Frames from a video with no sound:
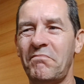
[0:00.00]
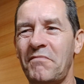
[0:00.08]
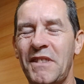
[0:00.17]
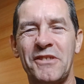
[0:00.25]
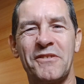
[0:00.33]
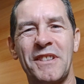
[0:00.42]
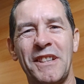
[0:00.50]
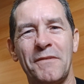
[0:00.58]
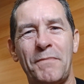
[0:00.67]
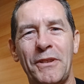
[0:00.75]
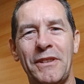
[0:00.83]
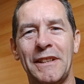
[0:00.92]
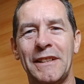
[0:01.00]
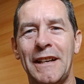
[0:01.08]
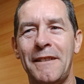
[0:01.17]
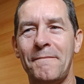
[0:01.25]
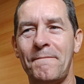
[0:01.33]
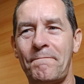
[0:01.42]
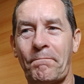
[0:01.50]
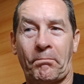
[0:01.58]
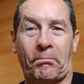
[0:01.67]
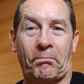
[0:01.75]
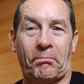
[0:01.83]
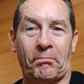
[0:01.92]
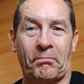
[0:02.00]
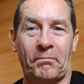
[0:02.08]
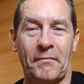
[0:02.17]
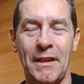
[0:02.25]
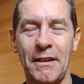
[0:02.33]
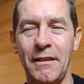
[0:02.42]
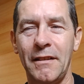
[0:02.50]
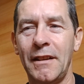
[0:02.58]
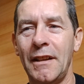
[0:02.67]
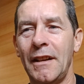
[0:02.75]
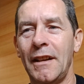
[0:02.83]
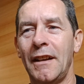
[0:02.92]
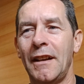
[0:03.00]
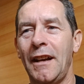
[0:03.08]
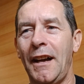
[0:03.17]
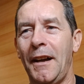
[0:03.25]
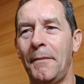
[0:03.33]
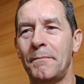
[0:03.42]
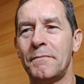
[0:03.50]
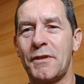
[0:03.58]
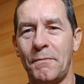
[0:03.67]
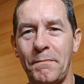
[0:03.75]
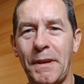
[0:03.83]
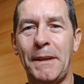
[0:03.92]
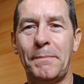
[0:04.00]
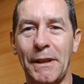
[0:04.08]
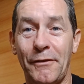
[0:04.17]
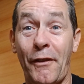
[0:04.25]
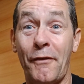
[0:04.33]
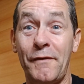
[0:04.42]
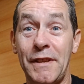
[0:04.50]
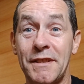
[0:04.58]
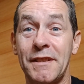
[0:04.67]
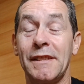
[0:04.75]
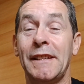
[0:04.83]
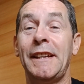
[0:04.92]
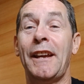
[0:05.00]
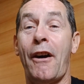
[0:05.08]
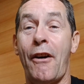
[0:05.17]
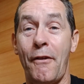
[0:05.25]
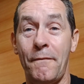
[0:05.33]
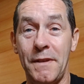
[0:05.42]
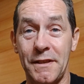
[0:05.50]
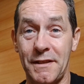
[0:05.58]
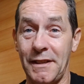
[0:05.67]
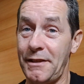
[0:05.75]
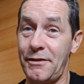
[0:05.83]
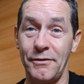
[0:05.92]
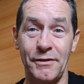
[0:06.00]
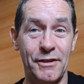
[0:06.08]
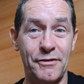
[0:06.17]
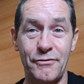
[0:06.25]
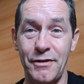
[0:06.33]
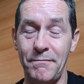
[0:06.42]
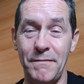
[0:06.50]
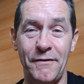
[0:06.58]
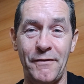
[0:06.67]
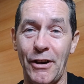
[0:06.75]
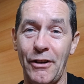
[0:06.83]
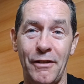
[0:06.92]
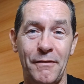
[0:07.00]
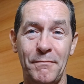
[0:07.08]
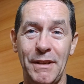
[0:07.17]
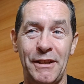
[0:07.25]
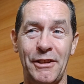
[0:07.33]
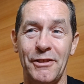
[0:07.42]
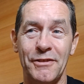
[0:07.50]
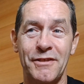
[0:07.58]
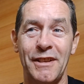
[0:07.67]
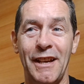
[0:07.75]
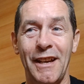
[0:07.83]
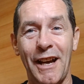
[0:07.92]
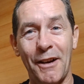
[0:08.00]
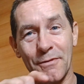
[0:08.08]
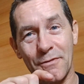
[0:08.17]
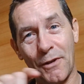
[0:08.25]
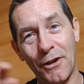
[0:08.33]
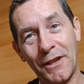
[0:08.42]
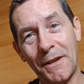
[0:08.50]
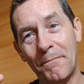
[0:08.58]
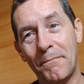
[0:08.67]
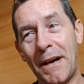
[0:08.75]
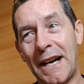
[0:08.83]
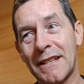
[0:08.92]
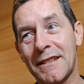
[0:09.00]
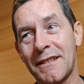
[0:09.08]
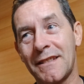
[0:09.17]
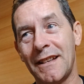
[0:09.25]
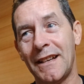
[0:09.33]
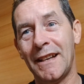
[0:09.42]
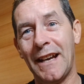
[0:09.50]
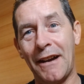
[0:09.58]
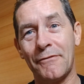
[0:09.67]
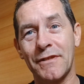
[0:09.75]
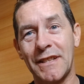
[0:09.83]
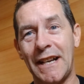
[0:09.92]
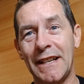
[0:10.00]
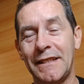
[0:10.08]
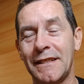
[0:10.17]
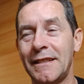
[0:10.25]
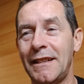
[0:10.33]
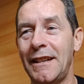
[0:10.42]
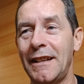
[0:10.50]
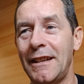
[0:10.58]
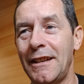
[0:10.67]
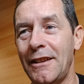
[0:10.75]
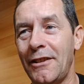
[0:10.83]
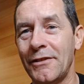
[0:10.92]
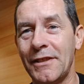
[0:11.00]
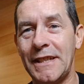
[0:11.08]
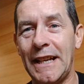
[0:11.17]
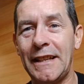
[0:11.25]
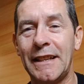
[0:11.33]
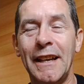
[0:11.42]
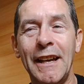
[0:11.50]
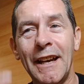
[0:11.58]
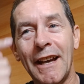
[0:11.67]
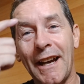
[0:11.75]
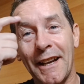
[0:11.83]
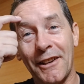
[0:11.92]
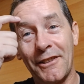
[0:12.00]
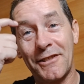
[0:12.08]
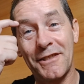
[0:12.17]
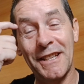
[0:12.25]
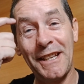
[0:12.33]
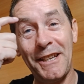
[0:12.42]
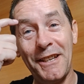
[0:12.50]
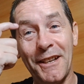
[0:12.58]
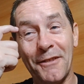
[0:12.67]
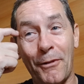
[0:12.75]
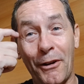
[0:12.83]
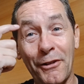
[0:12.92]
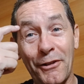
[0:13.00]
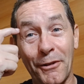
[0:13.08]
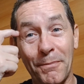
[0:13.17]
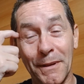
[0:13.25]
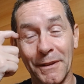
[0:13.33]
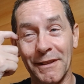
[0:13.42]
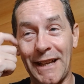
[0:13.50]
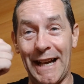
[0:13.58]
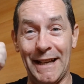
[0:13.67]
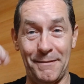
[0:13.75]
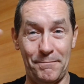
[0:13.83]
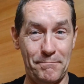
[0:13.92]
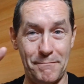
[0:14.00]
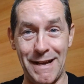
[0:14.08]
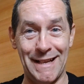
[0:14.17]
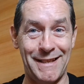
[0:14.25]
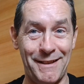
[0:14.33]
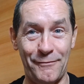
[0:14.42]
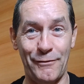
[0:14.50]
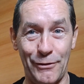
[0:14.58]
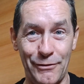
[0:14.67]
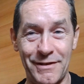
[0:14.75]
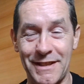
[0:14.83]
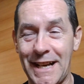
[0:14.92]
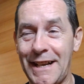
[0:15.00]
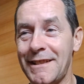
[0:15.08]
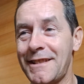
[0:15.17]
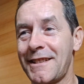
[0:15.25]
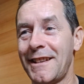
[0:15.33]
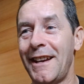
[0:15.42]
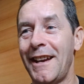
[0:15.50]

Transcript: I don't see the point in that. No. Some people have obviously done this trip before, because I was walking past outside on the deck, and I could see one couple had massive rucksacks,